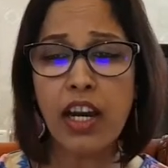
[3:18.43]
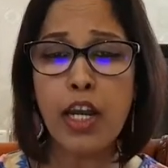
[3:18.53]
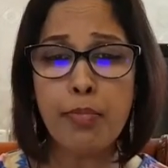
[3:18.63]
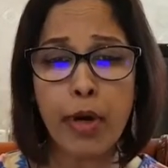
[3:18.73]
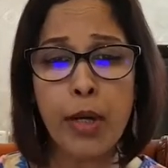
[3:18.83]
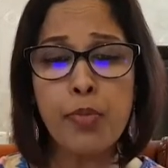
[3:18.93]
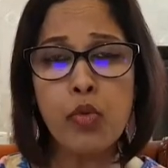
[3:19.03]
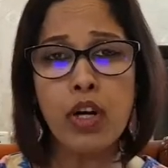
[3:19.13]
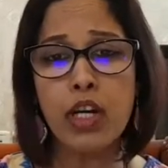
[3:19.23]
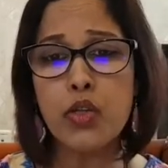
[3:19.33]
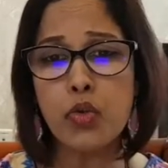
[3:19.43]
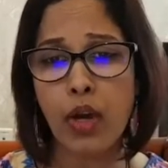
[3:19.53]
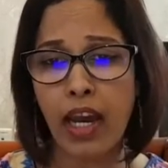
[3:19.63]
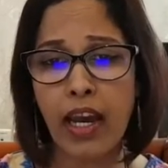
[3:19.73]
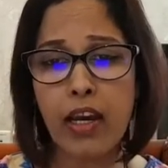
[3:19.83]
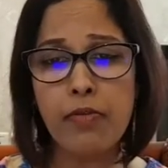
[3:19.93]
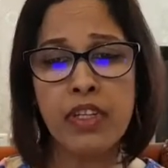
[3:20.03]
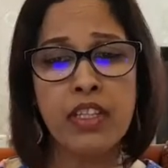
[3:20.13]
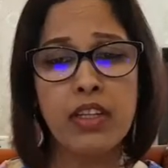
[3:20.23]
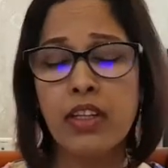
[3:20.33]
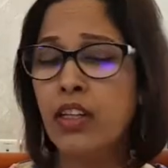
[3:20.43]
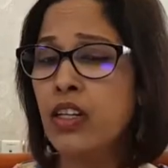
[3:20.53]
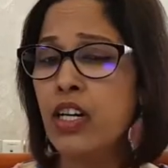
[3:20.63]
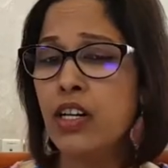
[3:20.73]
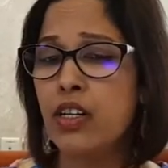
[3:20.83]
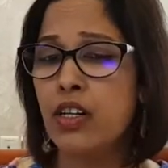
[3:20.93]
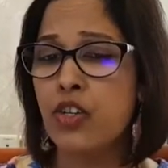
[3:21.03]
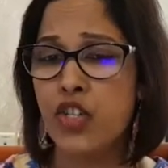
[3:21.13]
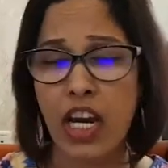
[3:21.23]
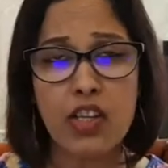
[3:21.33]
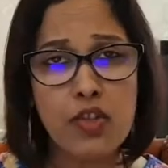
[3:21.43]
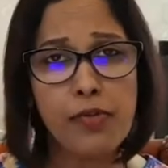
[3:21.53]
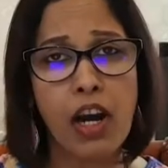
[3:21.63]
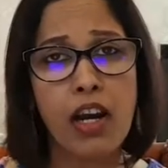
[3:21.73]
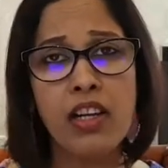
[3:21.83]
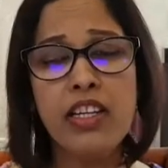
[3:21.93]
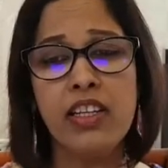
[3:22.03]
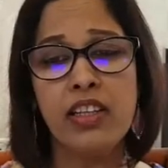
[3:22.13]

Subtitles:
and Paripuvada to have in the shacks of Kaladi.